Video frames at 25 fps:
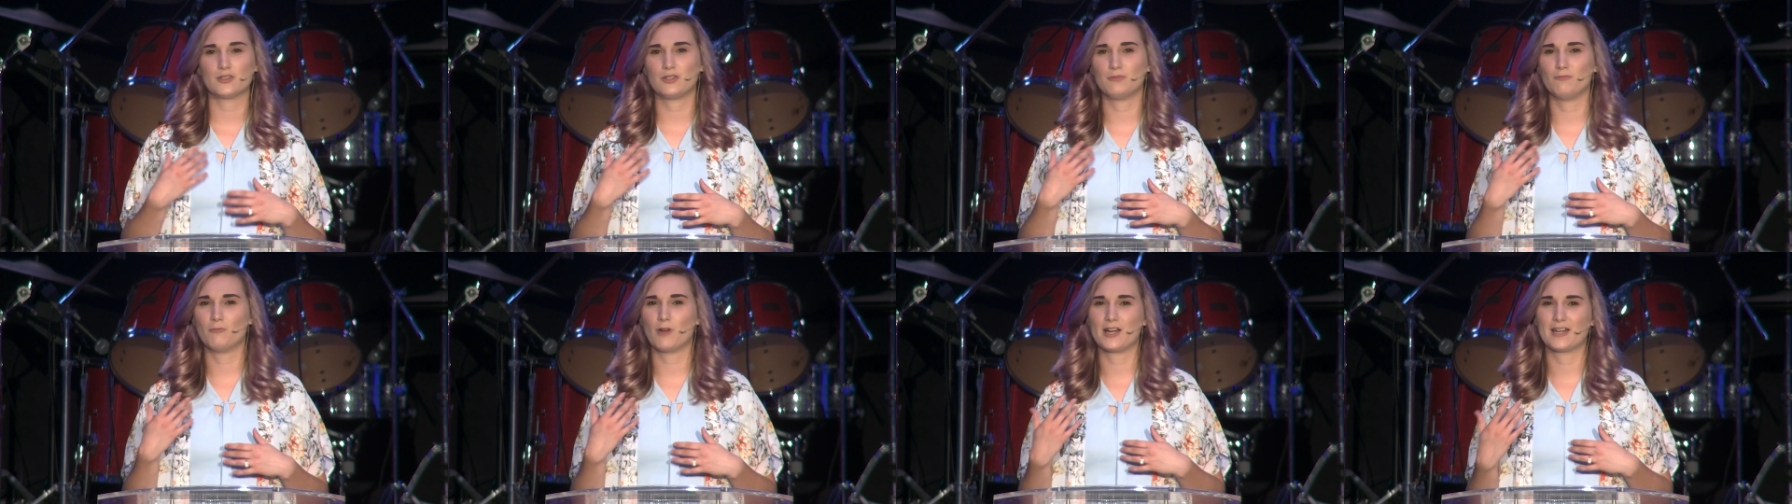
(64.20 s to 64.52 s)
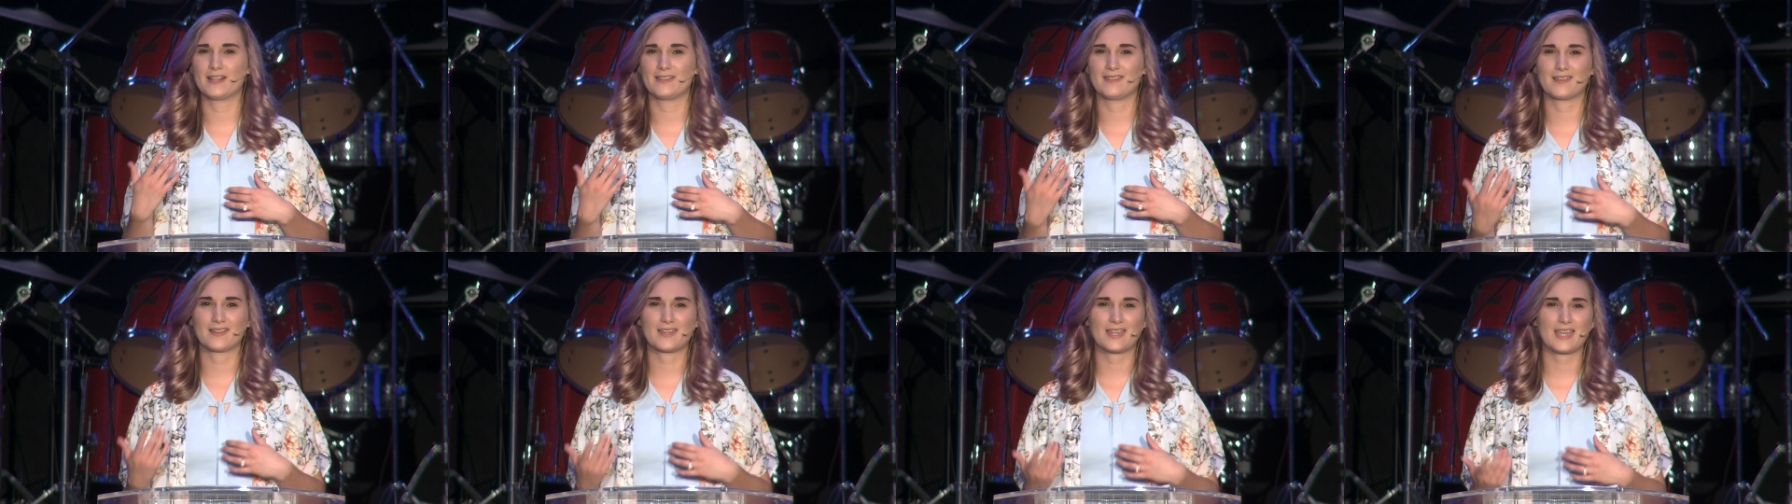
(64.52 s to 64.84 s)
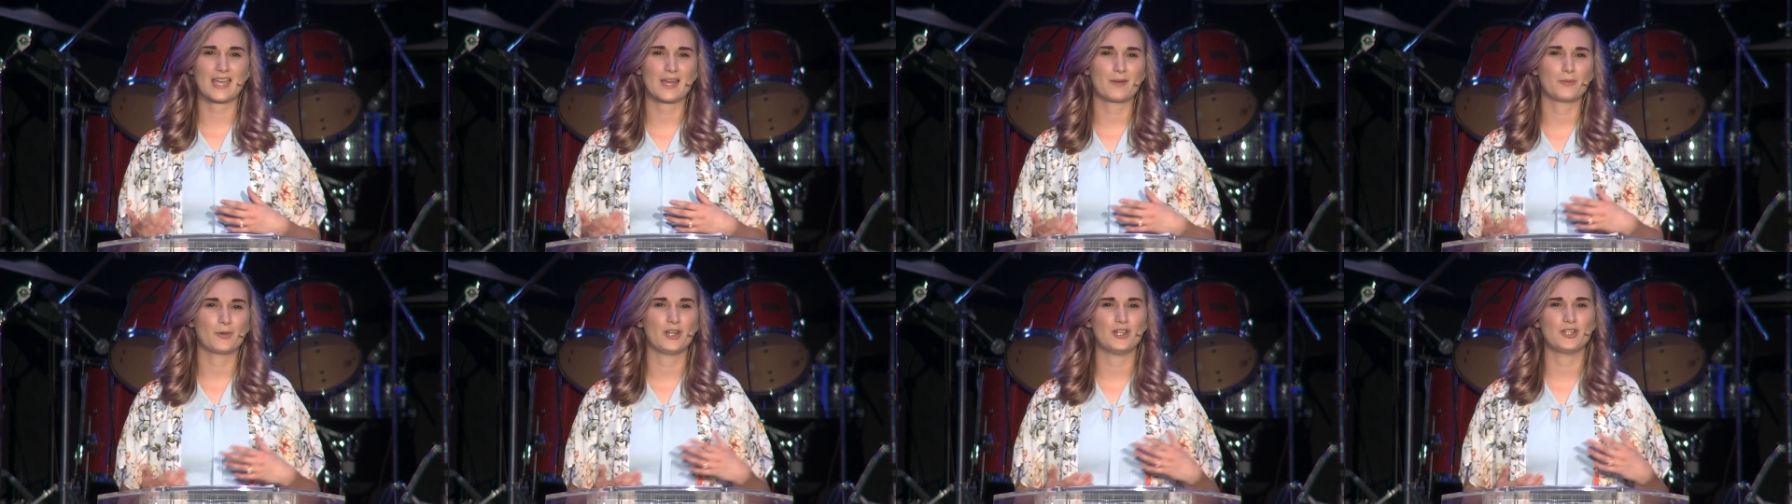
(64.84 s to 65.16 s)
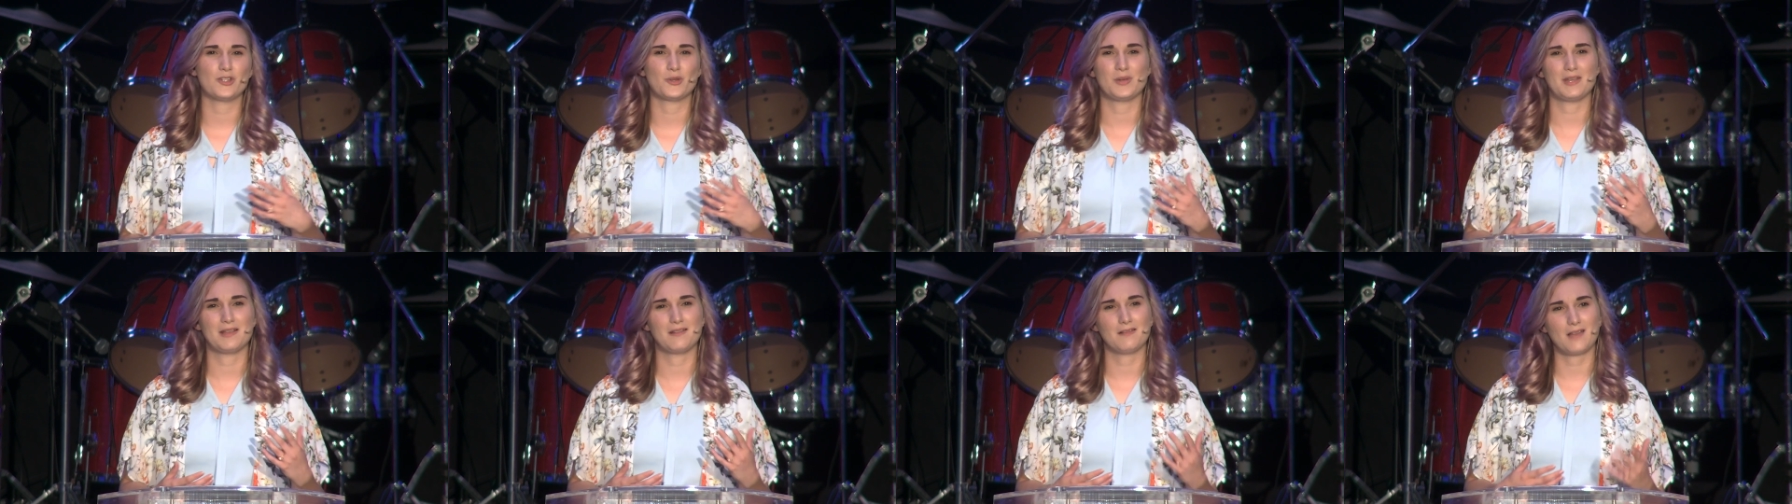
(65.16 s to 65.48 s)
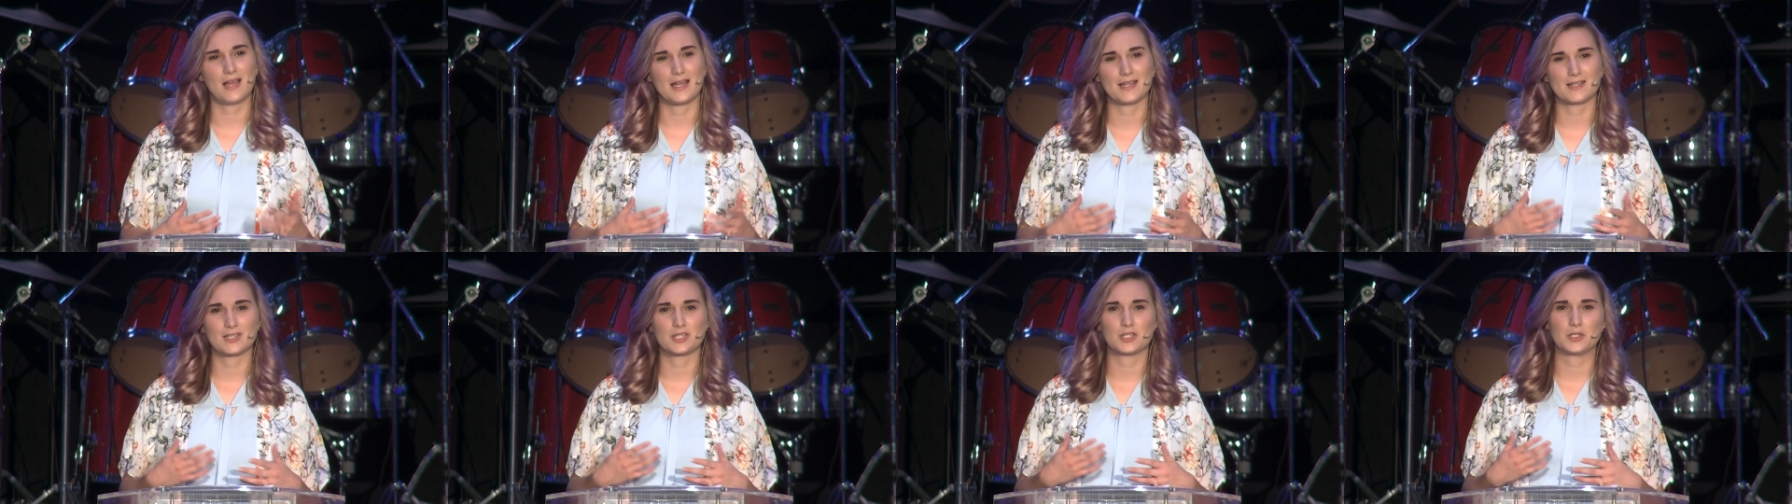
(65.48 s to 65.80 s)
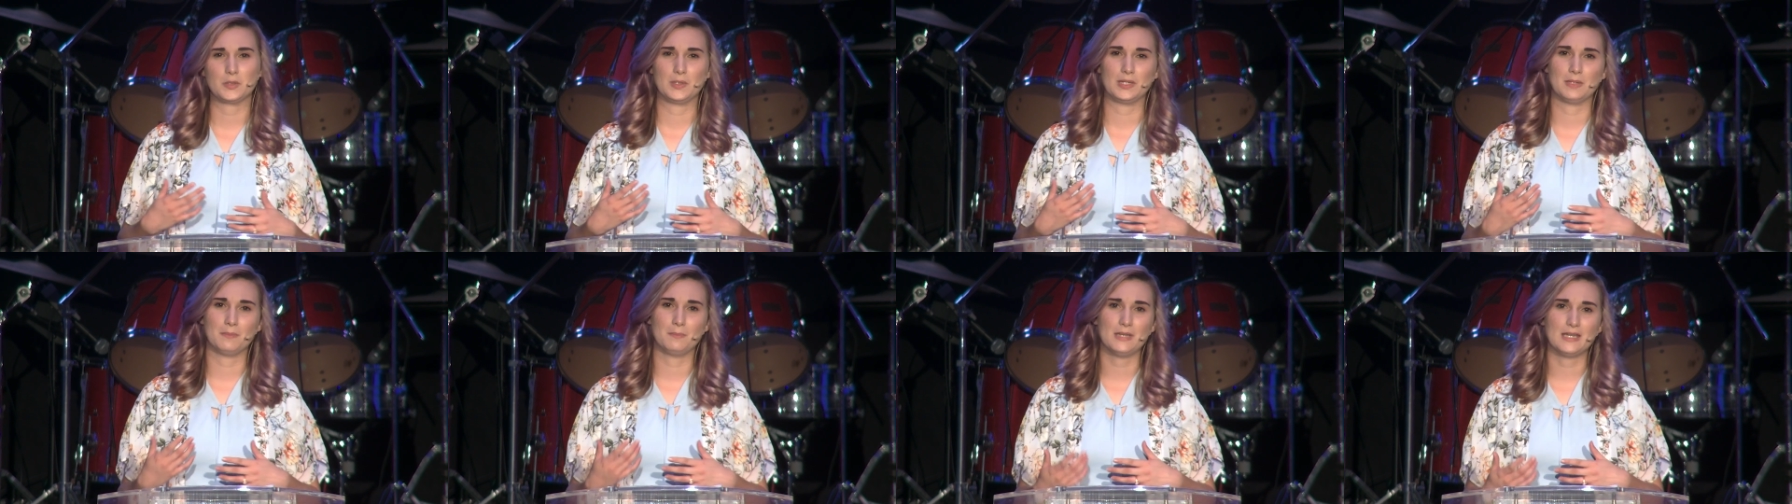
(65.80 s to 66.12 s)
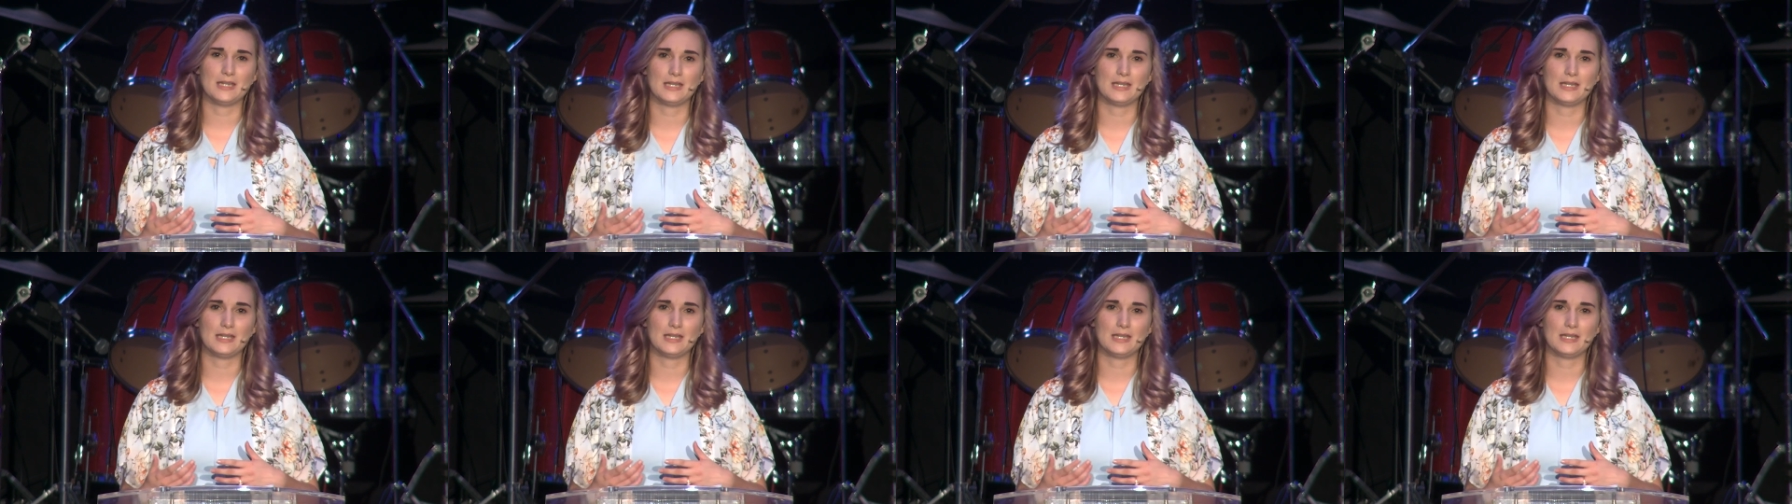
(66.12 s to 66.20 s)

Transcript: running the camera, doing lights, doing